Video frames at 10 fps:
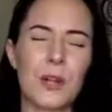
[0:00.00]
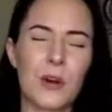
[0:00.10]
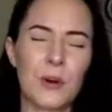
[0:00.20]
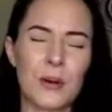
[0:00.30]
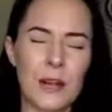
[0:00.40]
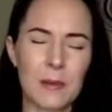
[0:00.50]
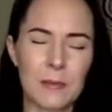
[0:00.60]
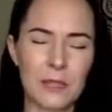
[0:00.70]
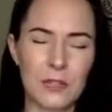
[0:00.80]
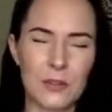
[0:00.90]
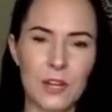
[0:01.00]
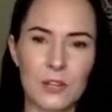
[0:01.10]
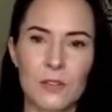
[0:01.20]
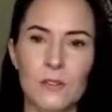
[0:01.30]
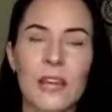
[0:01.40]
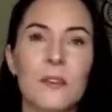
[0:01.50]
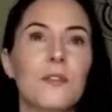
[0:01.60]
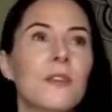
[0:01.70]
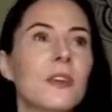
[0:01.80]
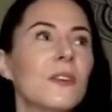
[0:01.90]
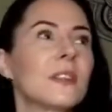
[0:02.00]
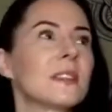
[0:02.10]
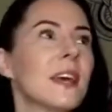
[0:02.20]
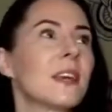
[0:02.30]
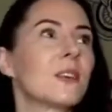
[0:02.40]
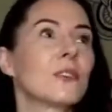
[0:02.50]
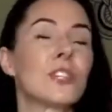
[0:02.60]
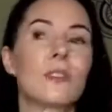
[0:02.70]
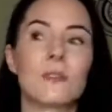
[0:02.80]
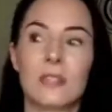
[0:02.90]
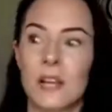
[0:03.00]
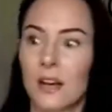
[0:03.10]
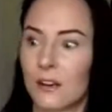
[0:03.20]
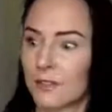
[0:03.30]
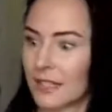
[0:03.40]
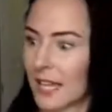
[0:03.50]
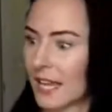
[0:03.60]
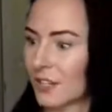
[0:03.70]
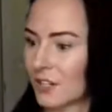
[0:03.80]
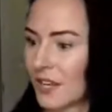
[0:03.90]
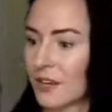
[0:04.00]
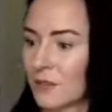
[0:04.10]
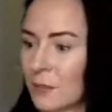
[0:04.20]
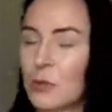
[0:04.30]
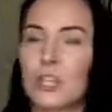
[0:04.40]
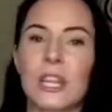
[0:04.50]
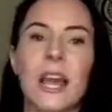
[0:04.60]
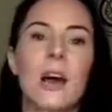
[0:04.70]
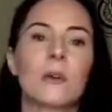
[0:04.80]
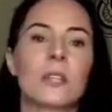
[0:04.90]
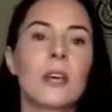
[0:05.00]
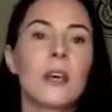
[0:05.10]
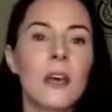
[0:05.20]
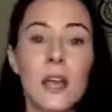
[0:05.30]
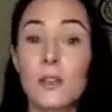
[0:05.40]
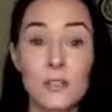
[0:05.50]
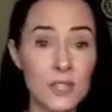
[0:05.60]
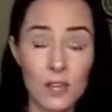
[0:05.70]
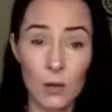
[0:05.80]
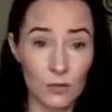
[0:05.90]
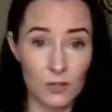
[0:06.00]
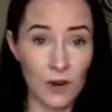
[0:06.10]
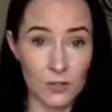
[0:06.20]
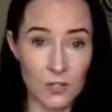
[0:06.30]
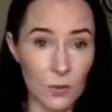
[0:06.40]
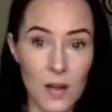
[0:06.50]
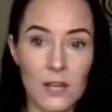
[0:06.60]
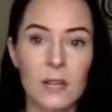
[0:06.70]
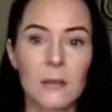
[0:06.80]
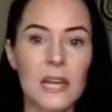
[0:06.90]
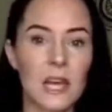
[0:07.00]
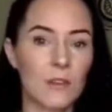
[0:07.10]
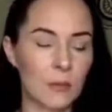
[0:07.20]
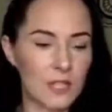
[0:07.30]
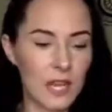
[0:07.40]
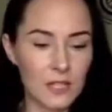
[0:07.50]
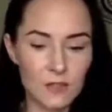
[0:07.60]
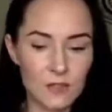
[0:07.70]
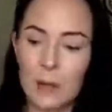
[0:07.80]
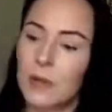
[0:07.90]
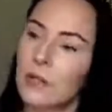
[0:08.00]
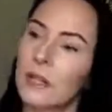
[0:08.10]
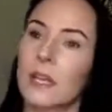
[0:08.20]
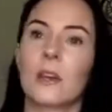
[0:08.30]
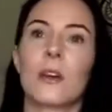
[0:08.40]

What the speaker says: Blowing up a balloon. And you should kind of feel this energy of love and light just kind of pushing out. And you can see it go as far as you want. It can be kind of a protective bubble.